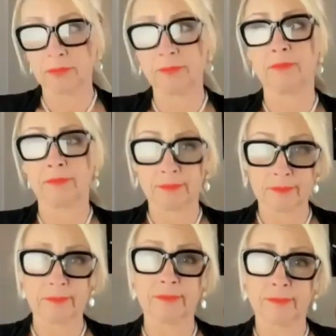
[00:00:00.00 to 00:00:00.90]
And
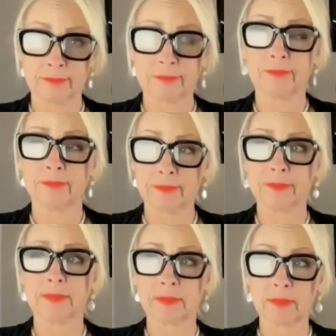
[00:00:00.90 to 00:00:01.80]
that's kind of
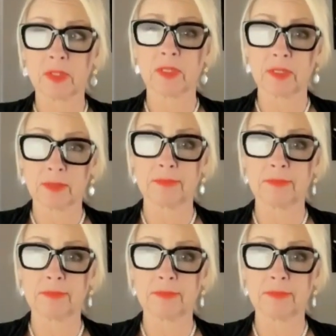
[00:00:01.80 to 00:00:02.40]
shocking given